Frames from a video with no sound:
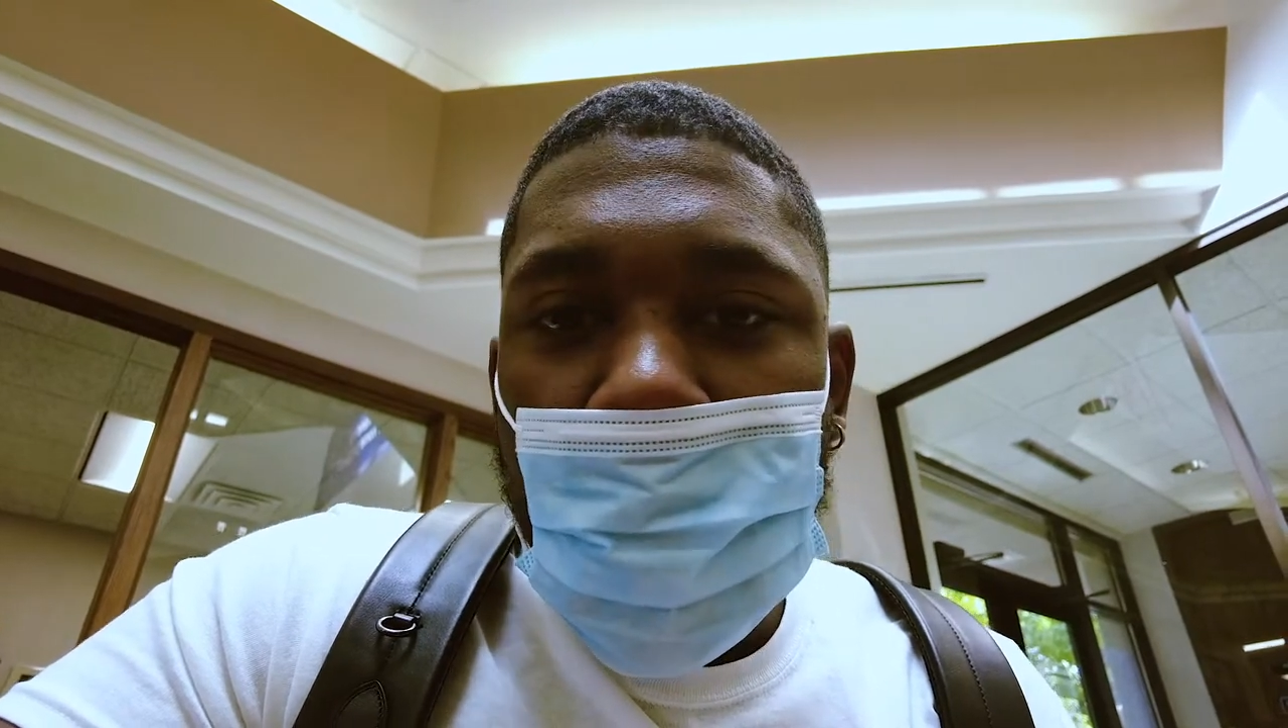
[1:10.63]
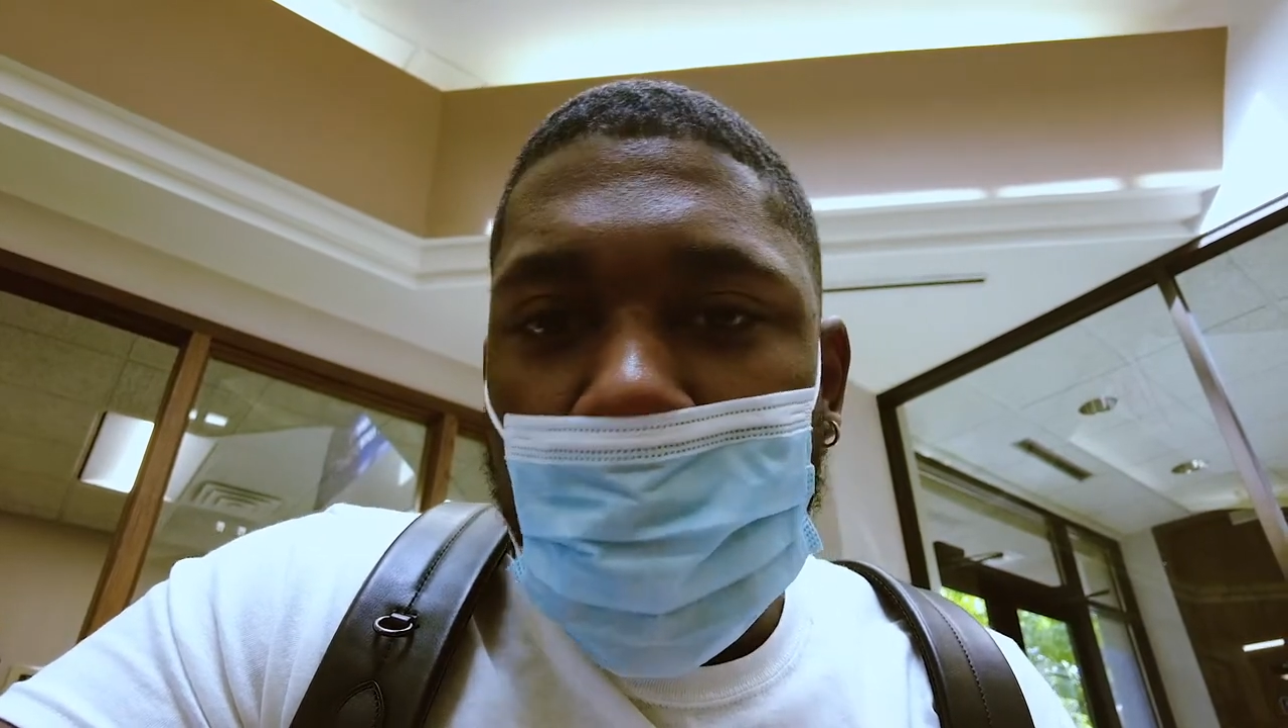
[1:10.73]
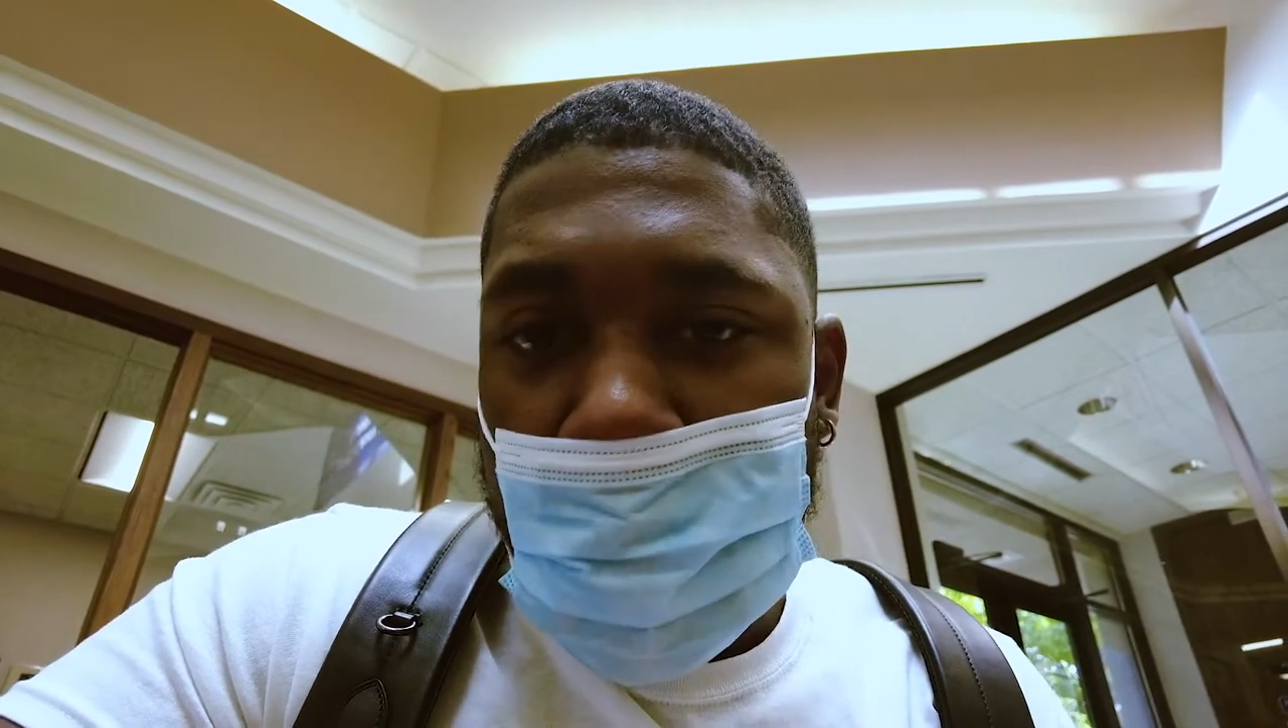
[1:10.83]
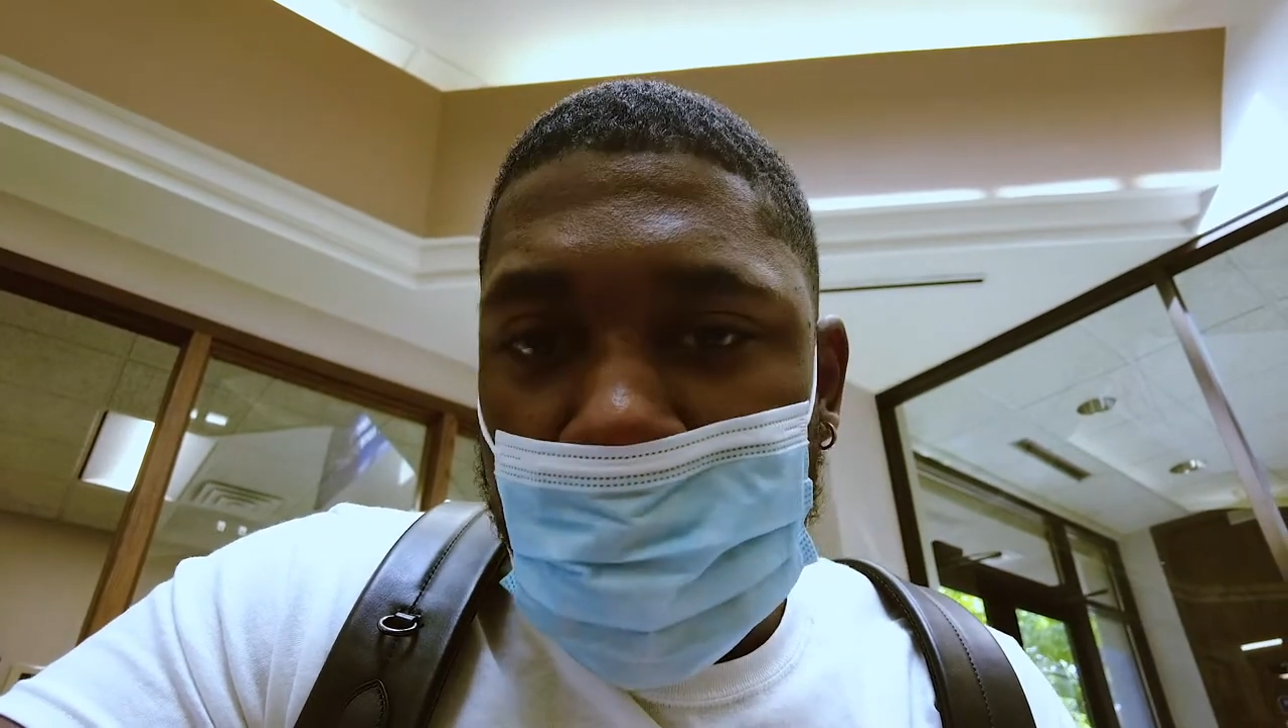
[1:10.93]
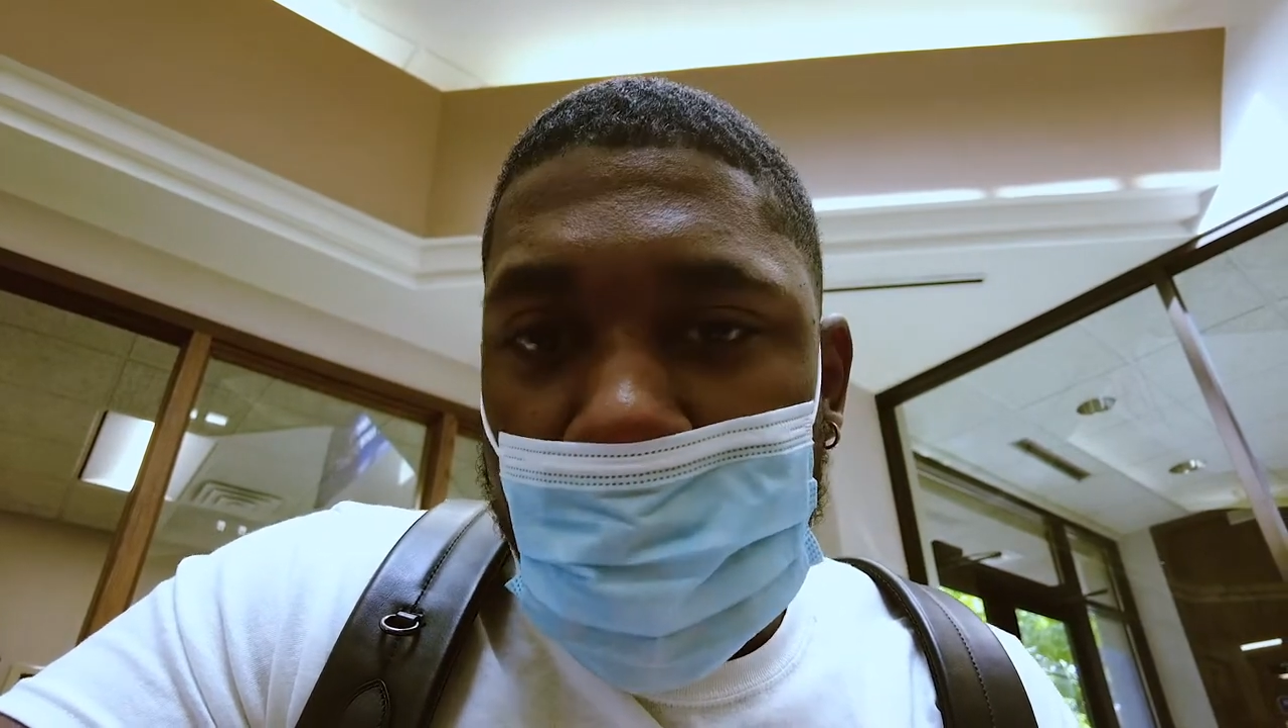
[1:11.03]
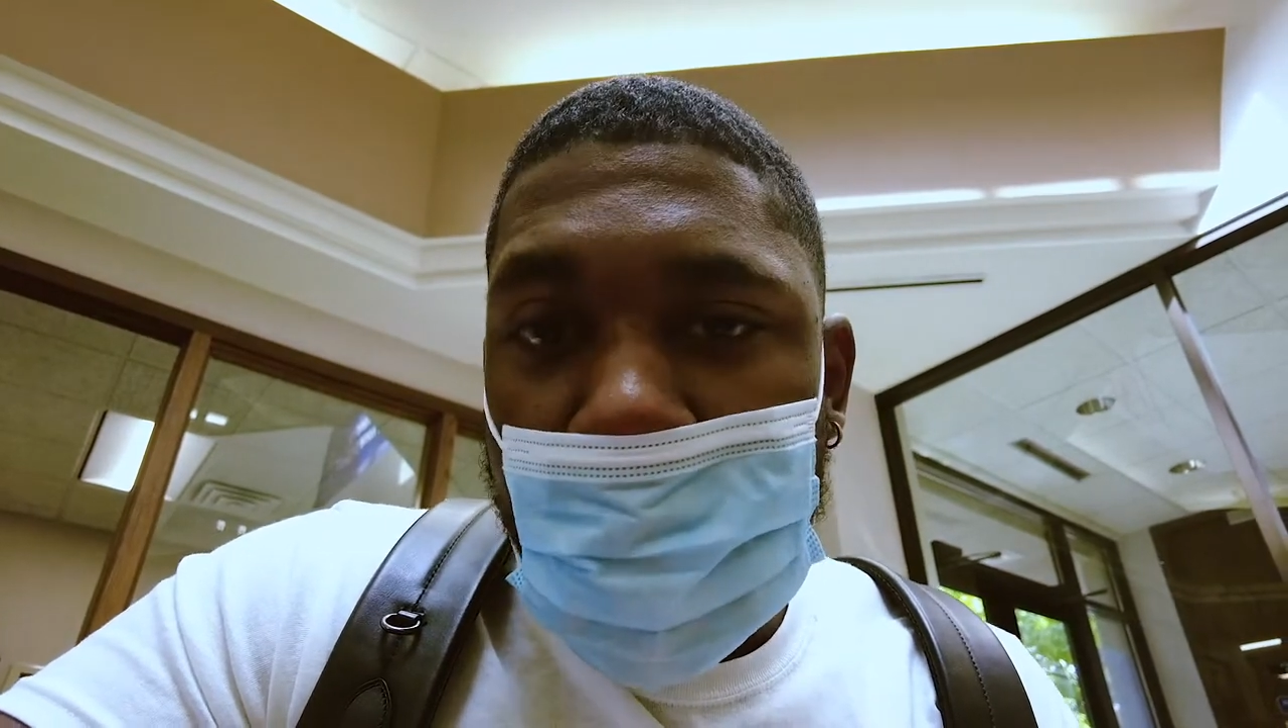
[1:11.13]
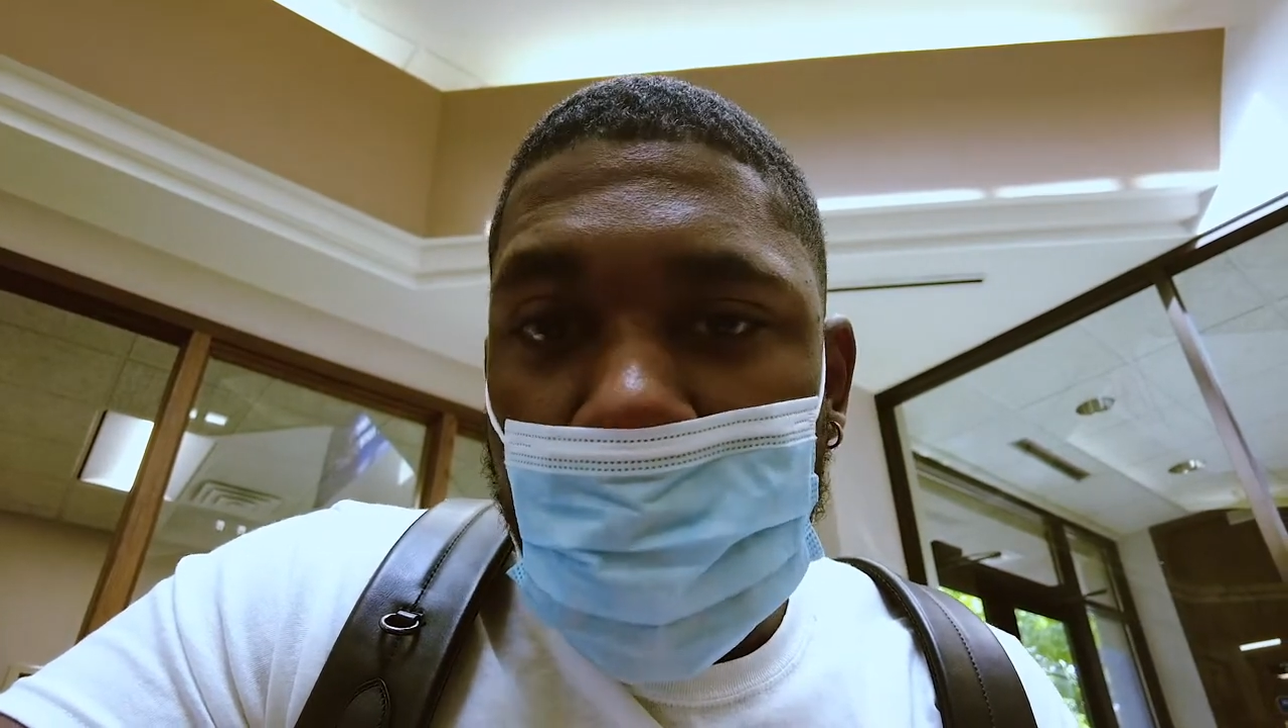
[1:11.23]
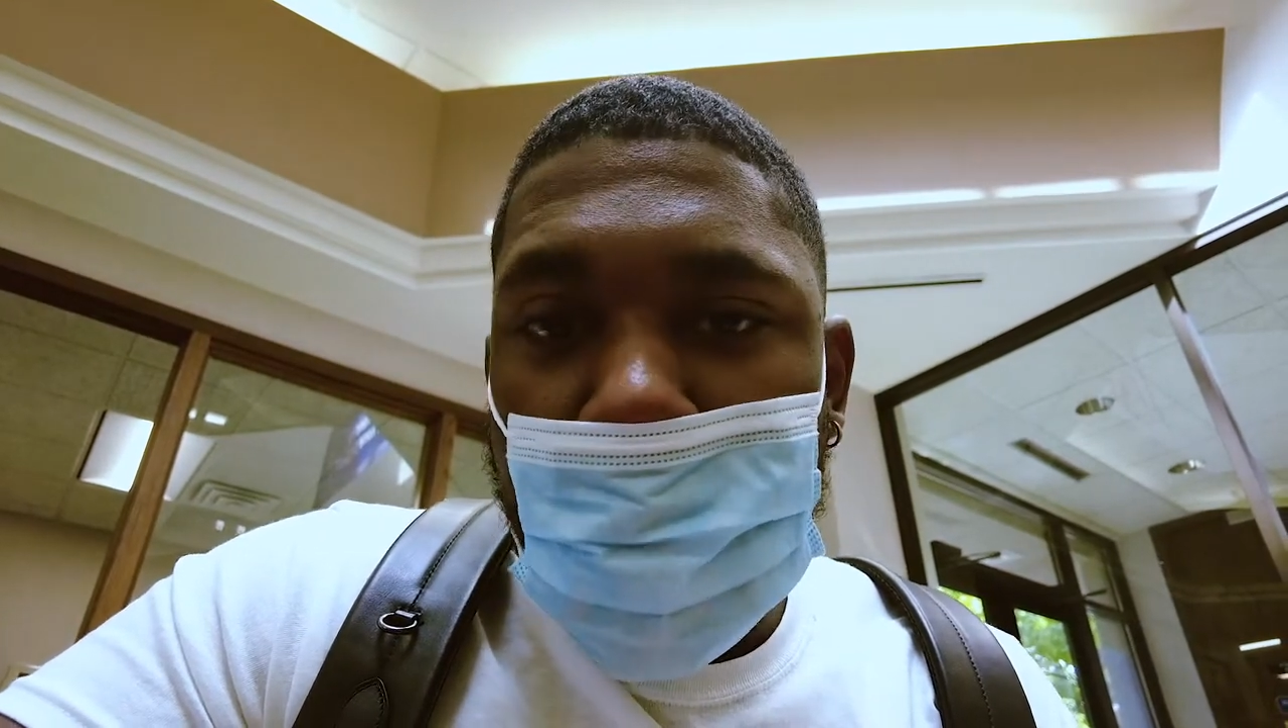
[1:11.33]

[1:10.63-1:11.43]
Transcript: Wells Fargo.